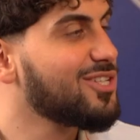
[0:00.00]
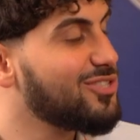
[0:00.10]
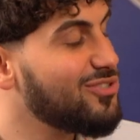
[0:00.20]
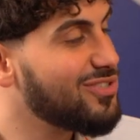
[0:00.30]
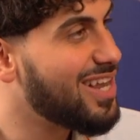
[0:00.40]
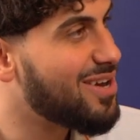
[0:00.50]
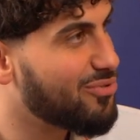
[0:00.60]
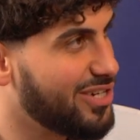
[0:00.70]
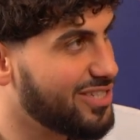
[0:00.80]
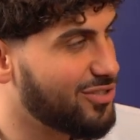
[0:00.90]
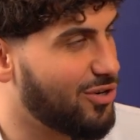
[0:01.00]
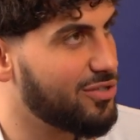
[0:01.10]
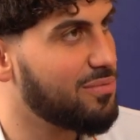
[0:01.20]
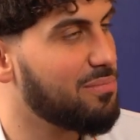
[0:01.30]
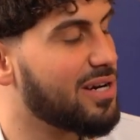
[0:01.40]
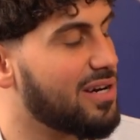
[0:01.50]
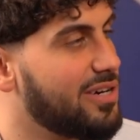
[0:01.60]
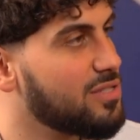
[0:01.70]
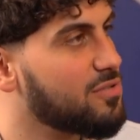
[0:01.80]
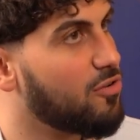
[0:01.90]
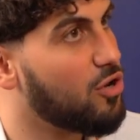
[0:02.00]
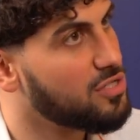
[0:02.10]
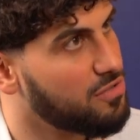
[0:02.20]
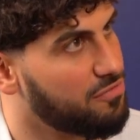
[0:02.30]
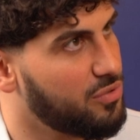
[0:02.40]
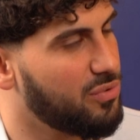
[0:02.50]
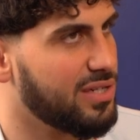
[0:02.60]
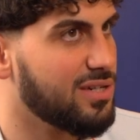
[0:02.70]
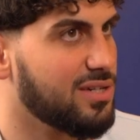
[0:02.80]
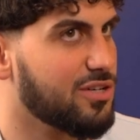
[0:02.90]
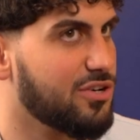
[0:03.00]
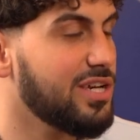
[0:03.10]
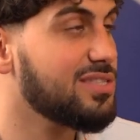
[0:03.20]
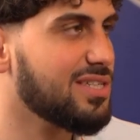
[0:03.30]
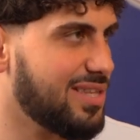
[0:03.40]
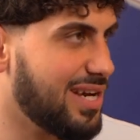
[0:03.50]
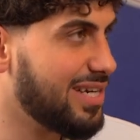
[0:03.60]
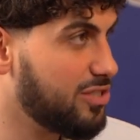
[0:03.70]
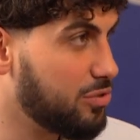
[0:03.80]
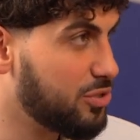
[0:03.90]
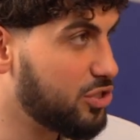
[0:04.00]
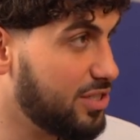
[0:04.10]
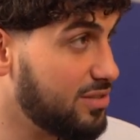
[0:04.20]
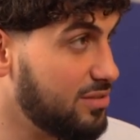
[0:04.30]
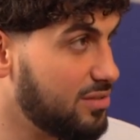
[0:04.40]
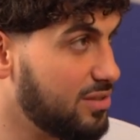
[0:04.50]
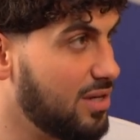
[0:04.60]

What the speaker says: Could you elaborate on McLaren's philosophy when creating the ideal machine?